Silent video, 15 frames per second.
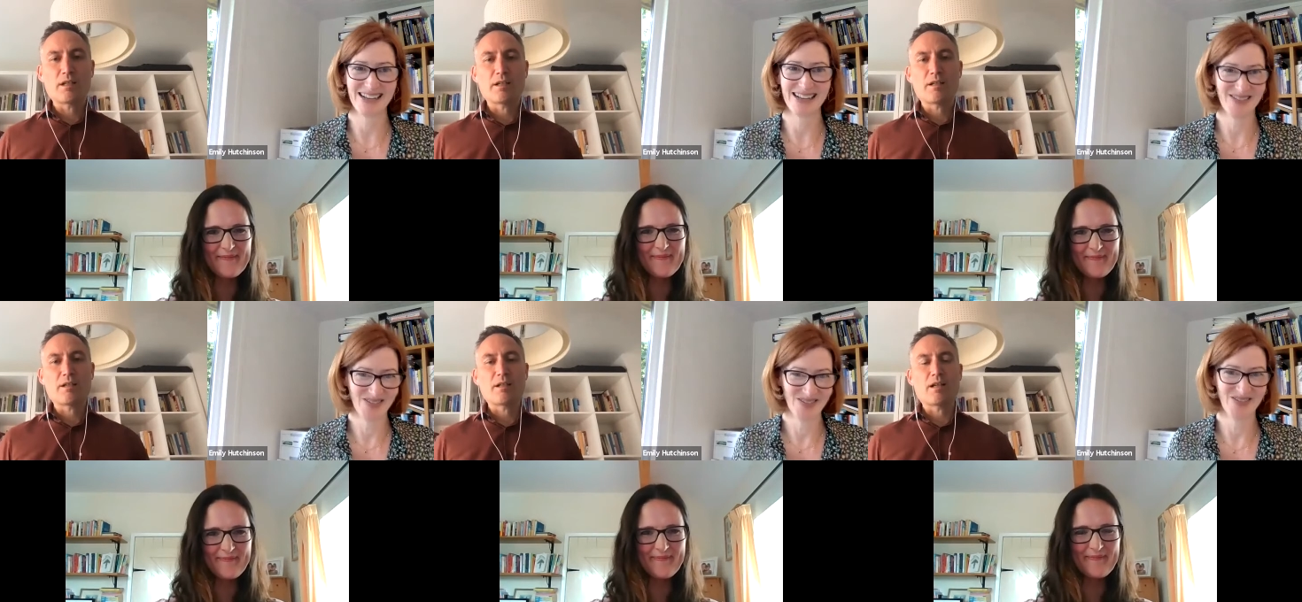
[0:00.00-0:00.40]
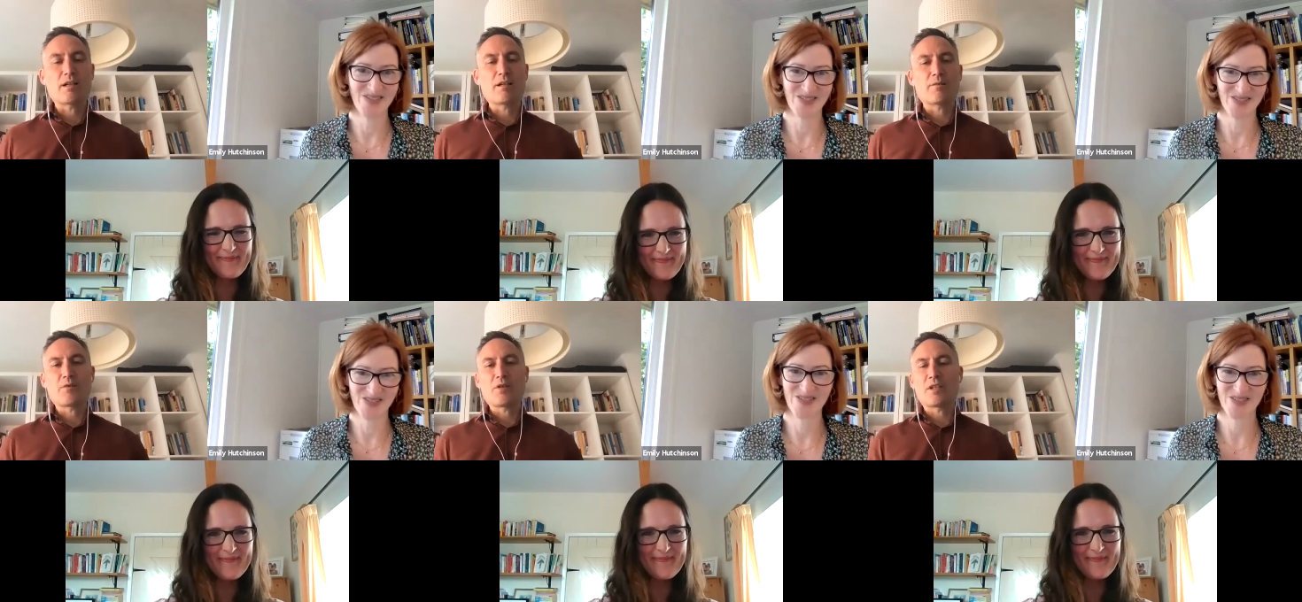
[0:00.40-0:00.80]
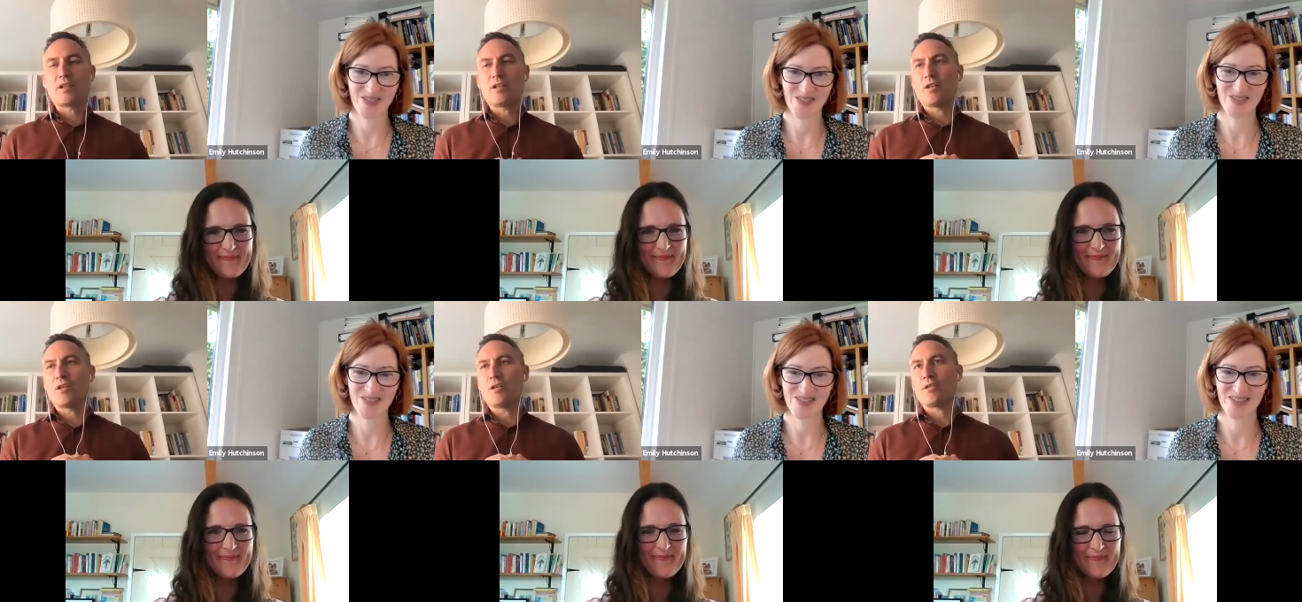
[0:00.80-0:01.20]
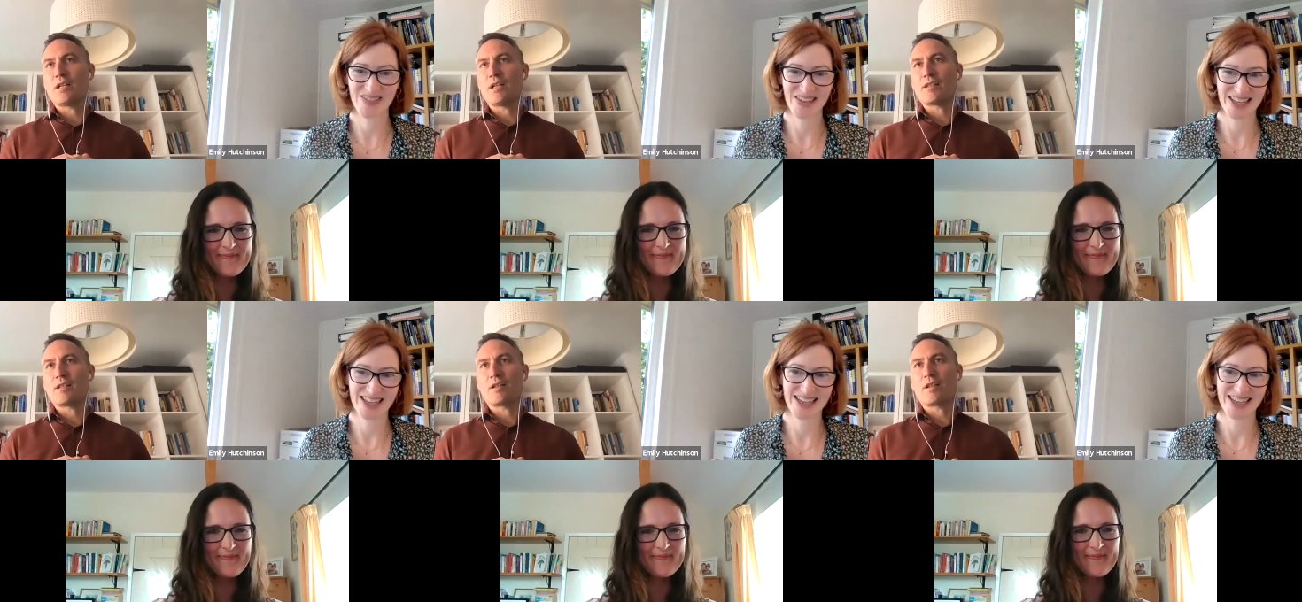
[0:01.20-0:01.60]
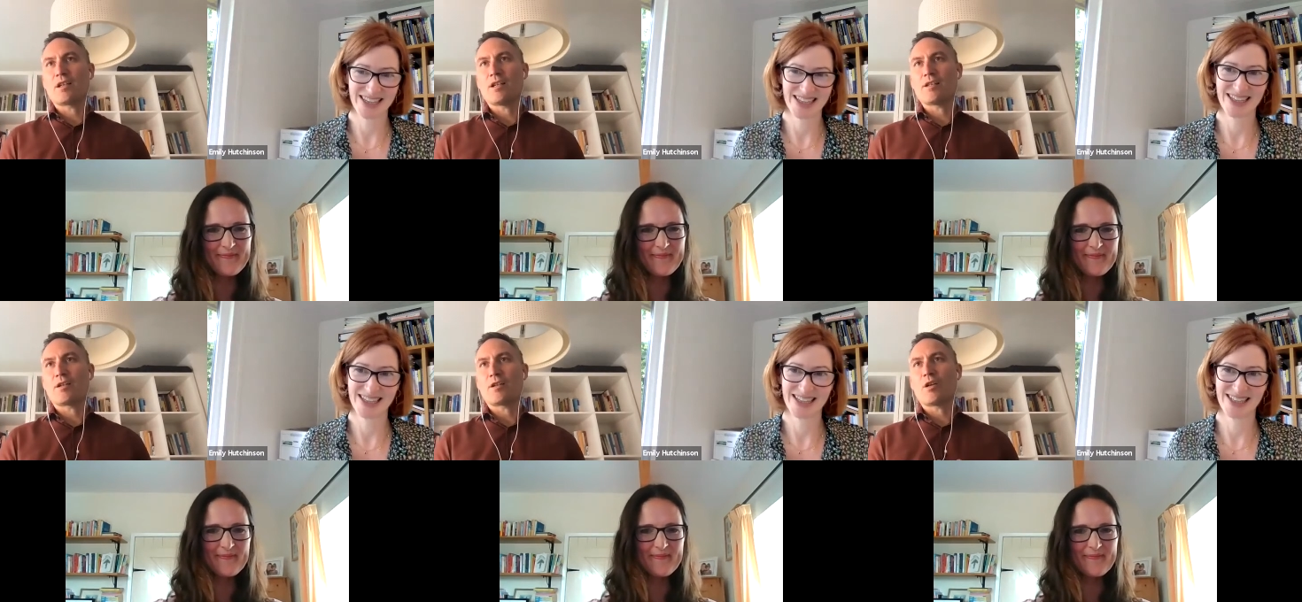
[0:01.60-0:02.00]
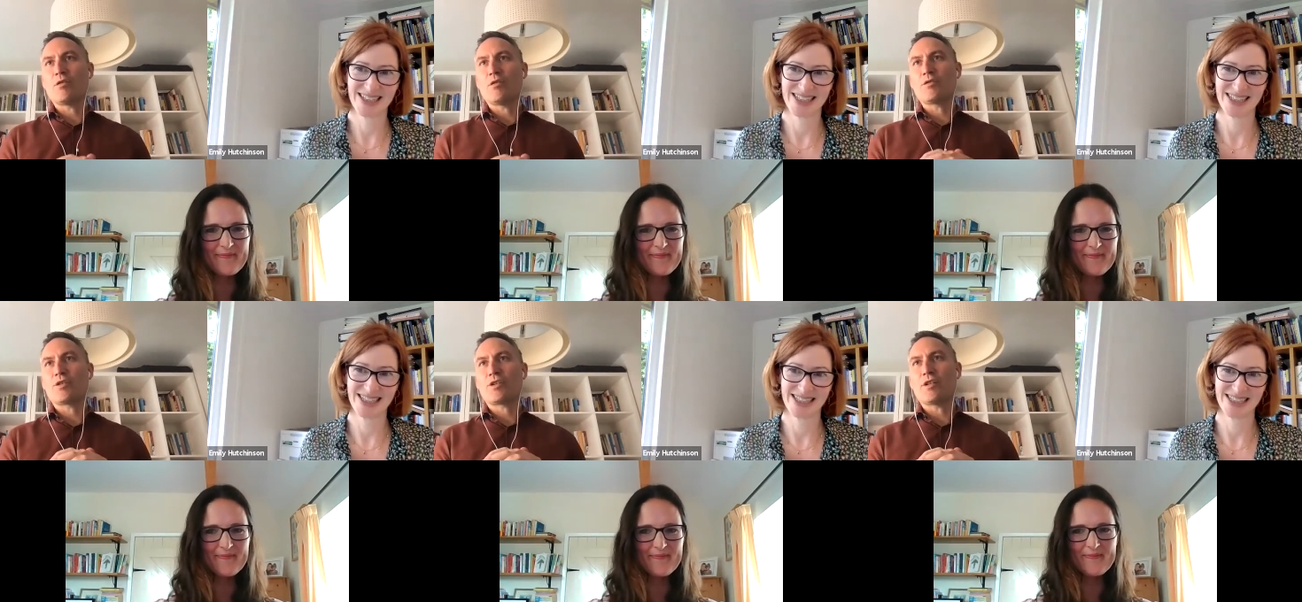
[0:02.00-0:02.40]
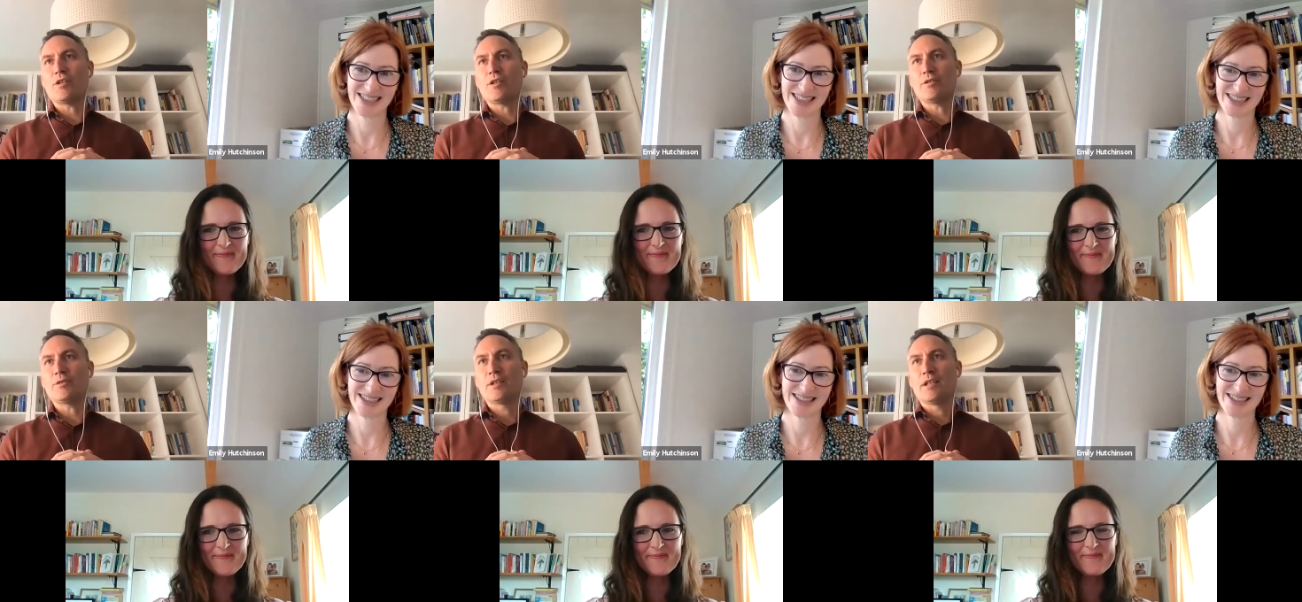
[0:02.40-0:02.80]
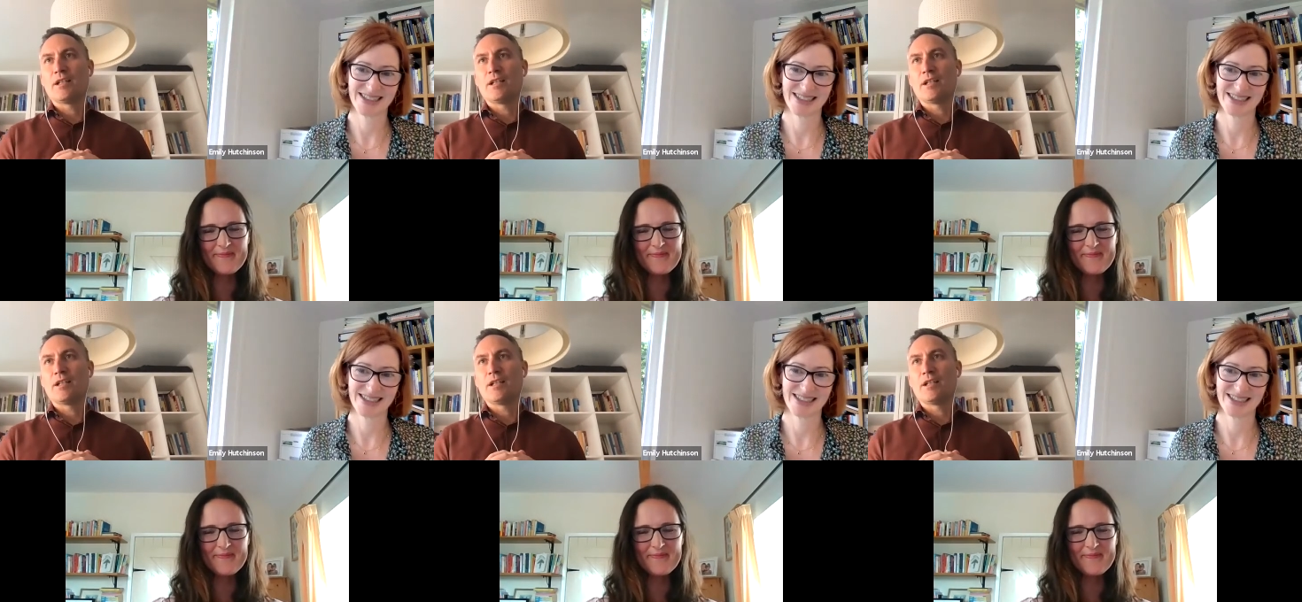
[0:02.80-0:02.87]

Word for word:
Speaker 1: and I, and I think you know, as a as a coach though